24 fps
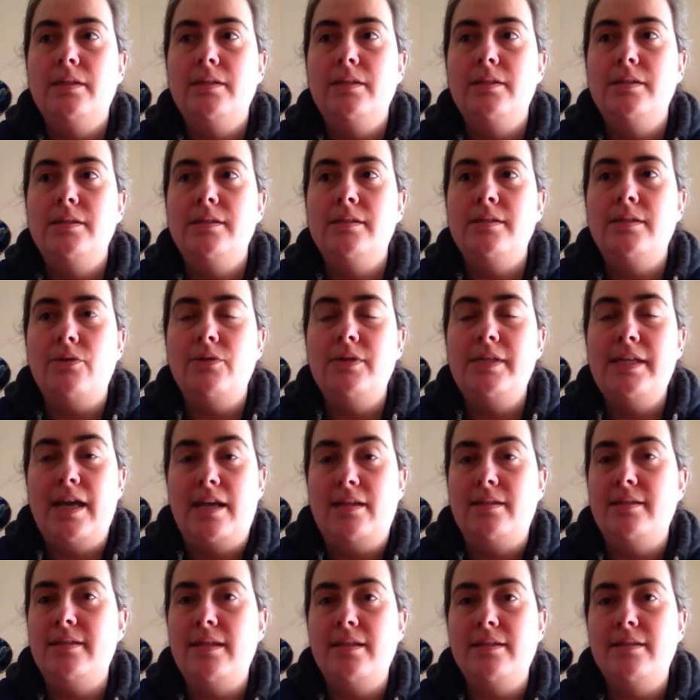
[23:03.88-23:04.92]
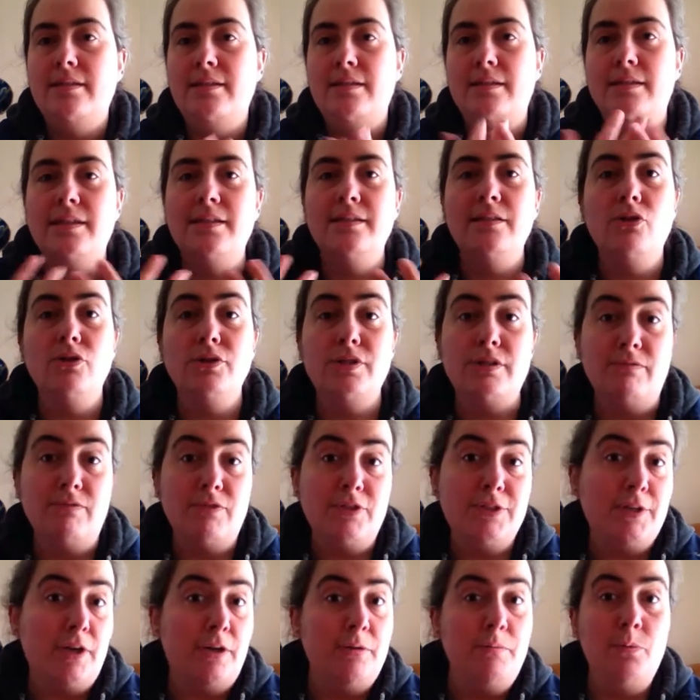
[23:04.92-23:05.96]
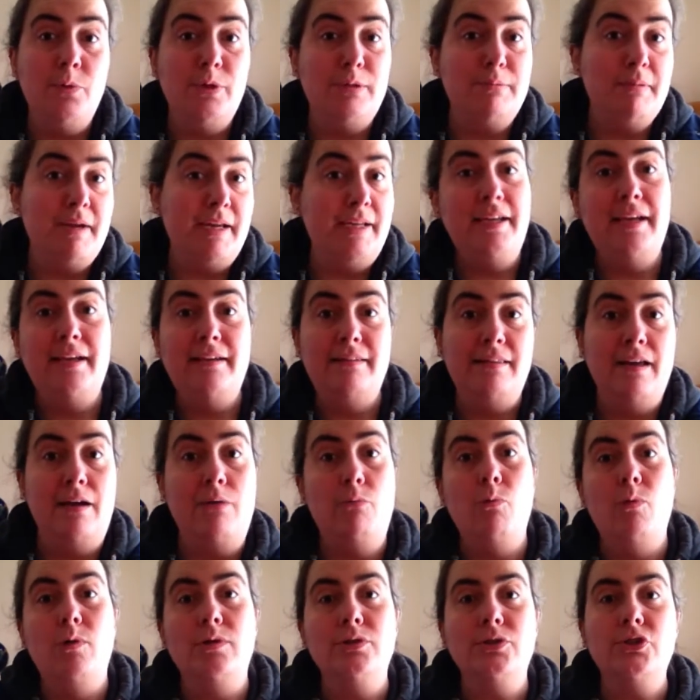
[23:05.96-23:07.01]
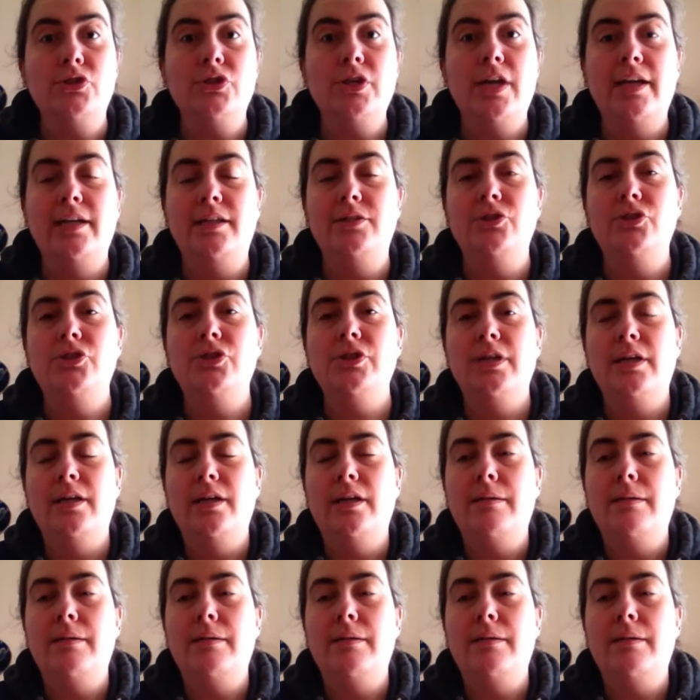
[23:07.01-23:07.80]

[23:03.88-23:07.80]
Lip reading: So yes, there's lots of scope with making that one change.